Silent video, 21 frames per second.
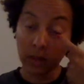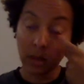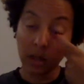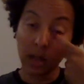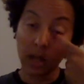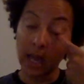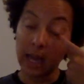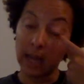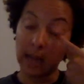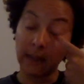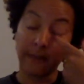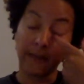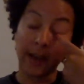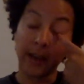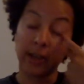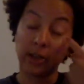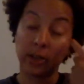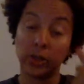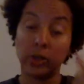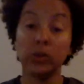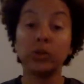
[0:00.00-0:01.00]
And if
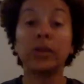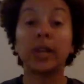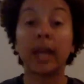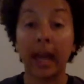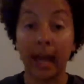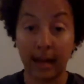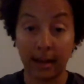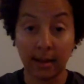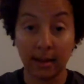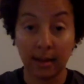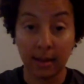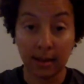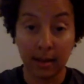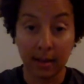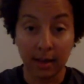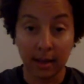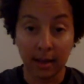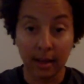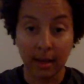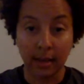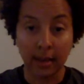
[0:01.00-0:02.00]
I do get
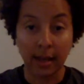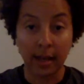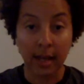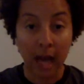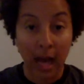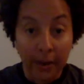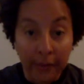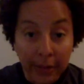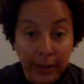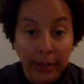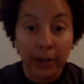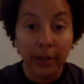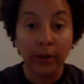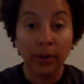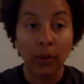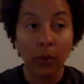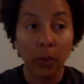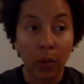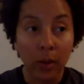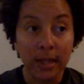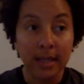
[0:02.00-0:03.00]
the coveted
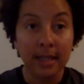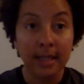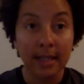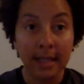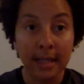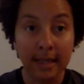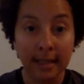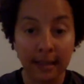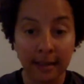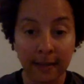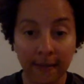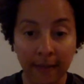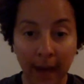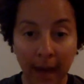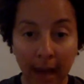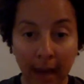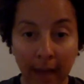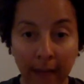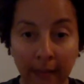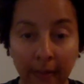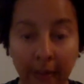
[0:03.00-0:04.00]

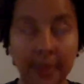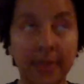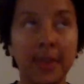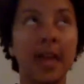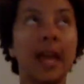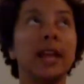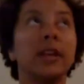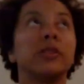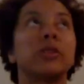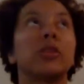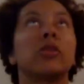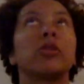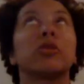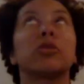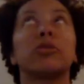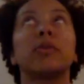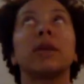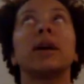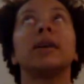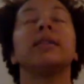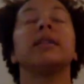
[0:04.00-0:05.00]
165, then turn
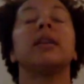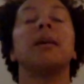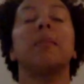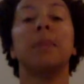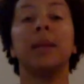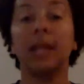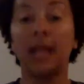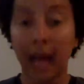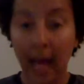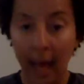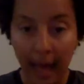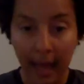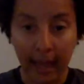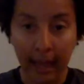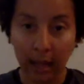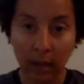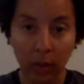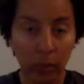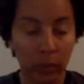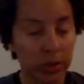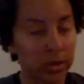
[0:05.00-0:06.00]
around and
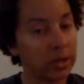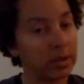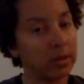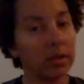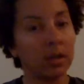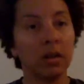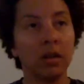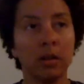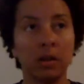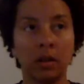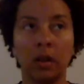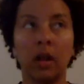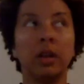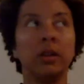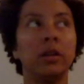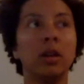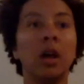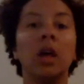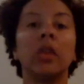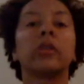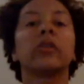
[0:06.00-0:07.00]
apply, which is
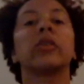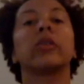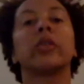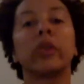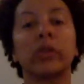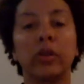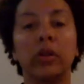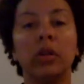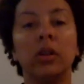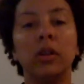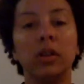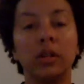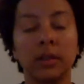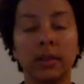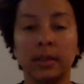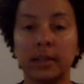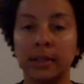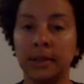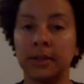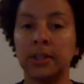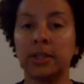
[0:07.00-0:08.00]
another hurdle
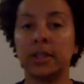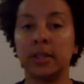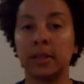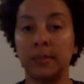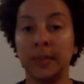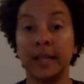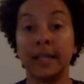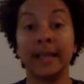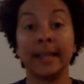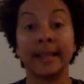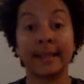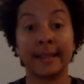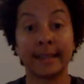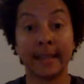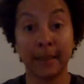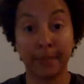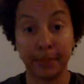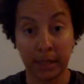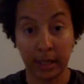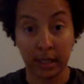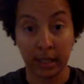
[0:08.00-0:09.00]
to just be
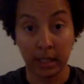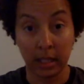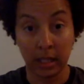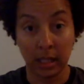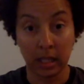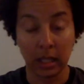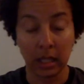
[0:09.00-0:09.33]
accepted,